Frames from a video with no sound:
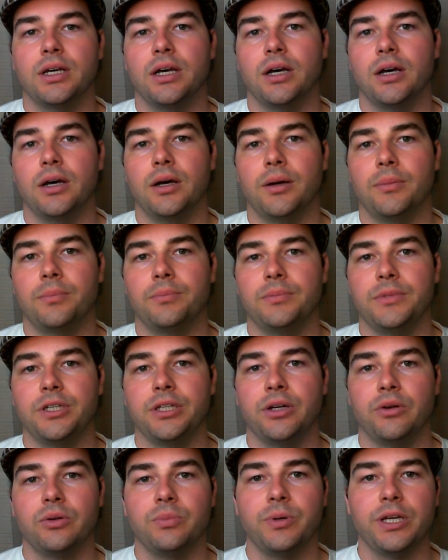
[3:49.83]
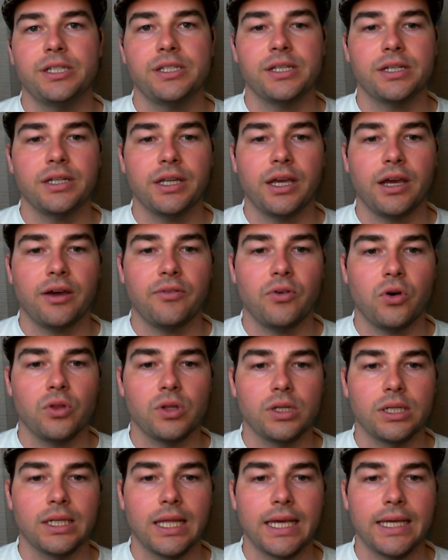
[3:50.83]
You know, it would basically have all
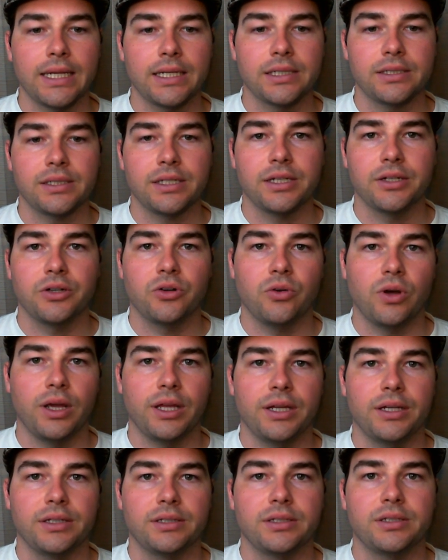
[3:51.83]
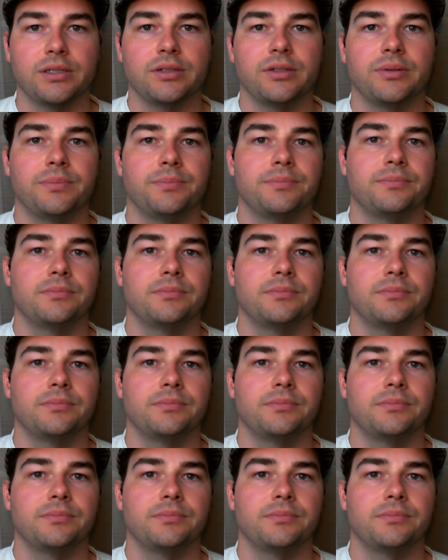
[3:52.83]
the latest and greatest